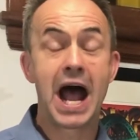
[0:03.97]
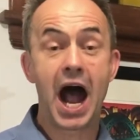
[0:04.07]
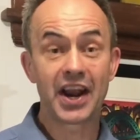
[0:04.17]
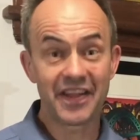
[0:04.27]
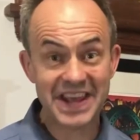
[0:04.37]

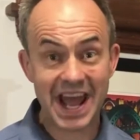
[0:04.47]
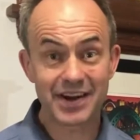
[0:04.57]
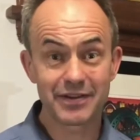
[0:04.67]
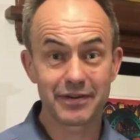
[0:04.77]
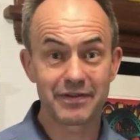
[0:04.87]
And at the end
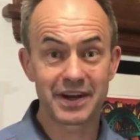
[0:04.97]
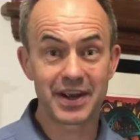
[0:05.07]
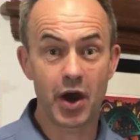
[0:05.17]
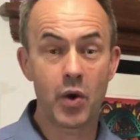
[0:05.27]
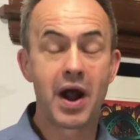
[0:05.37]
of the
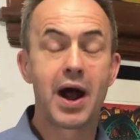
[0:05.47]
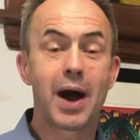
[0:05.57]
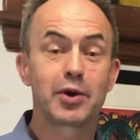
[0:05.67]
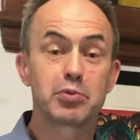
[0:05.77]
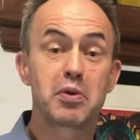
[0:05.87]
video,
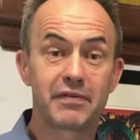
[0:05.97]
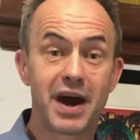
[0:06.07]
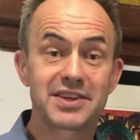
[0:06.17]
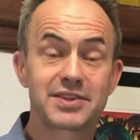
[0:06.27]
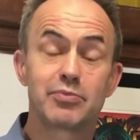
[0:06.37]
I'm going to
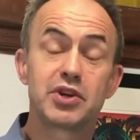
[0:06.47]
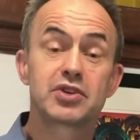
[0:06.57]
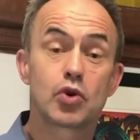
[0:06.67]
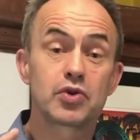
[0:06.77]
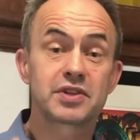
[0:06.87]
provide some
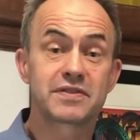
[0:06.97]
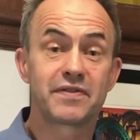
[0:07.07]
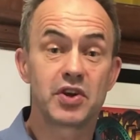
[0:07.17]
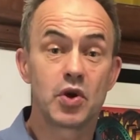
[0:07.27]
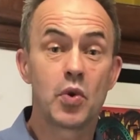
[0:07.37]
resources for
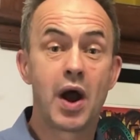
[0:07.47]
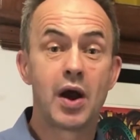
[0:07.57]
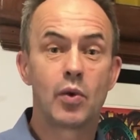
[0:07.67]
you,